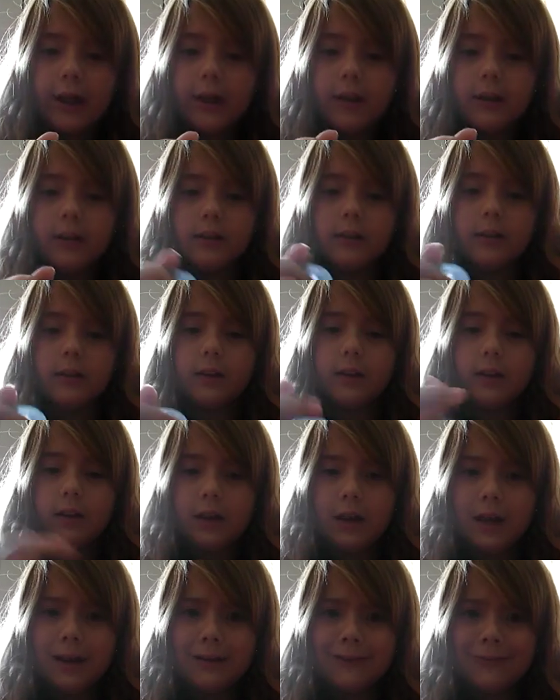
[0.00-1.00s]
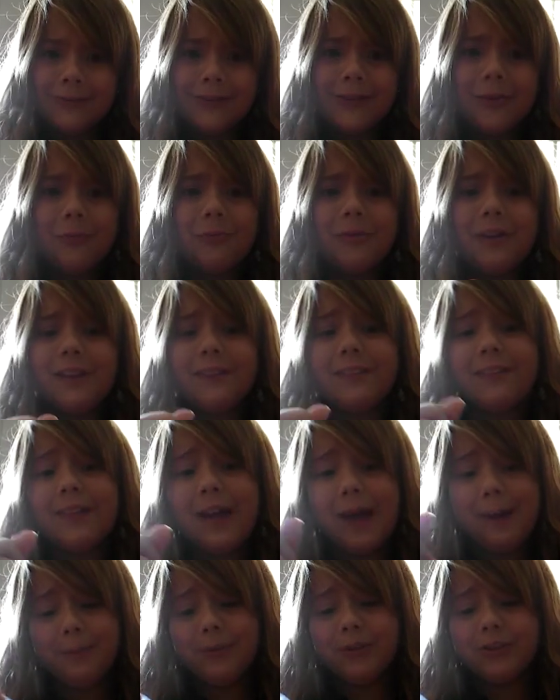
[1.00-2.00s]
okay. We don't need
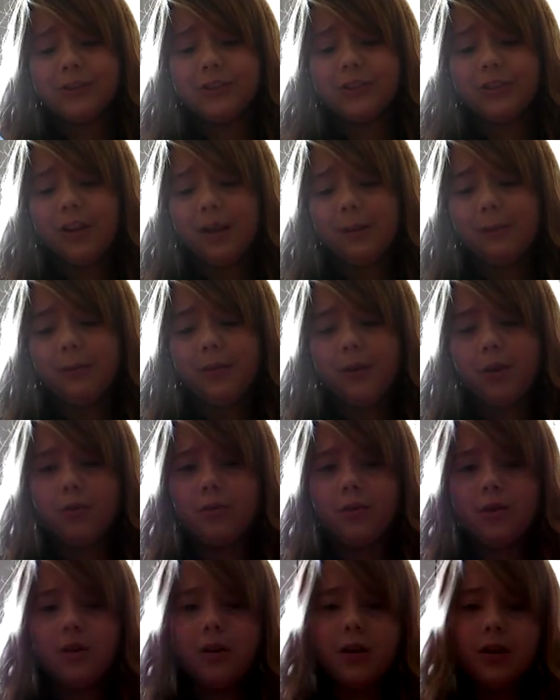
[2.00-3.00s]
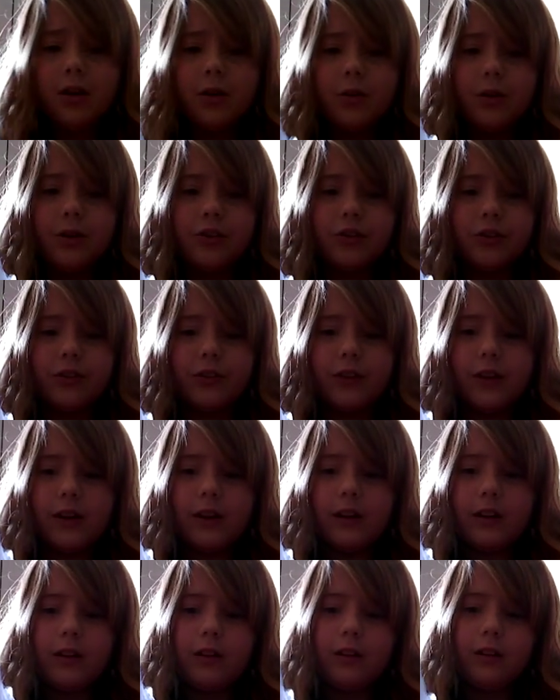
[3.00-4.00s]
that much slime, though. We just need
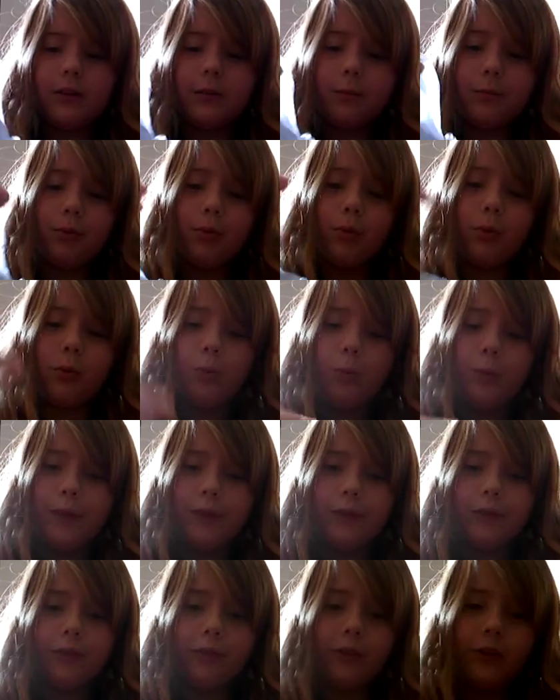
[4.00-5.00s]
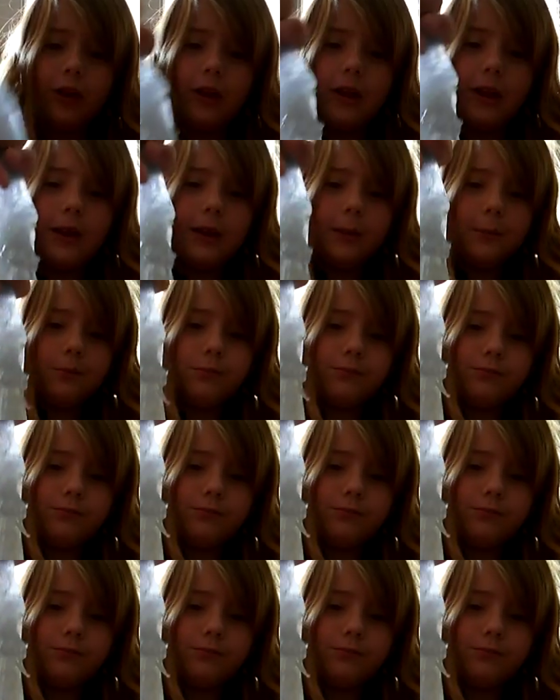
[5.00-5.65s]
to pull the slime.